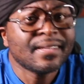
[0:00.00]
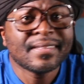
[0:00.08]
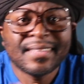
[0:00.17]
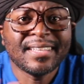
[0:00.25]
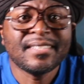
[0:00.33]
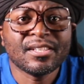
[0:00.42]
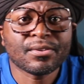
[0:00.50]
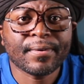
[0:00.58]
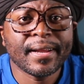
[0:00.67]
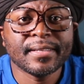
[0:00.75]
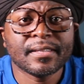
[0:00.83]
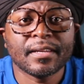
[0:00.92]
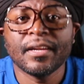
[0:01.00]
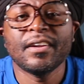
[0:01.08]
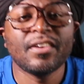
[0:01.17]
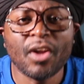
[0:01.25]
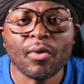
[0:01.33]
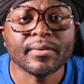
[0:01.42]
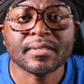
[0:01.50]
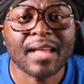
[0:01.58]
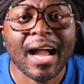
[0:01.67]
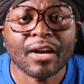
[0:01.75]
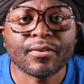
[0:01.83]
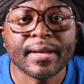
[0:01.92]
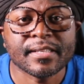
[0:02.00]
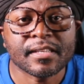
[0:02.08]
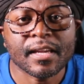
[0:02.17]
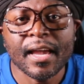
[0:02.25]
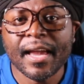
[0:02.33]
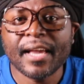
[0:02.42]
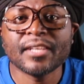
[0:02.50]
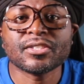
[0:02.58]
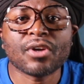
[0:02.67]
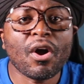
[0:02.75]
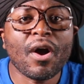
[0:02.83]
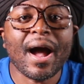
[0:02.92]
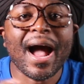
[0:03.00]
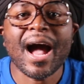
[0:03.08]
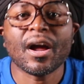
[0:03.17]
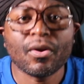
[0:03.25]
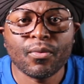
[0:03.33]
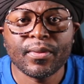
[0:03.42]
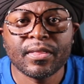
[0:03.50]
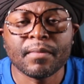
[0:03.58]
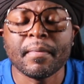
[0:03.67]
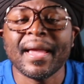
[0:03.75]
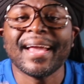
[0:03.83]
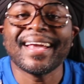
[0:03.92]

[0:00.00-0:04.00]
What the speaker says: This is crazy. No, it's not crazy. It's called algorithm.